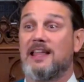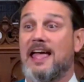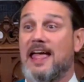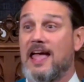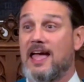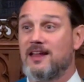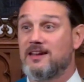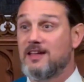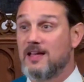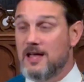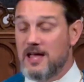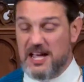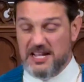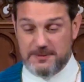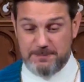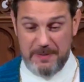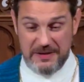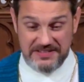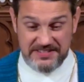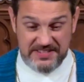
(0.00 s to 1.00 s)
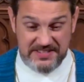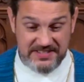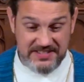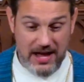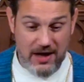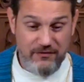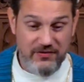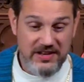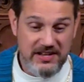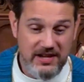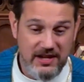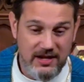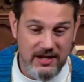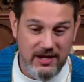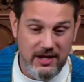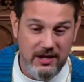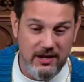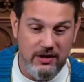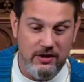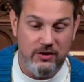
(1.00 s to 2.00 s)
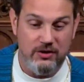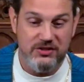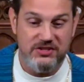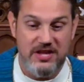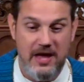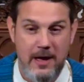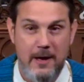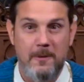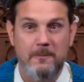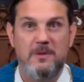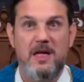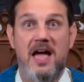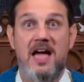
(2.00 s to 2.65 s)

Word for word: land. It's been seventy years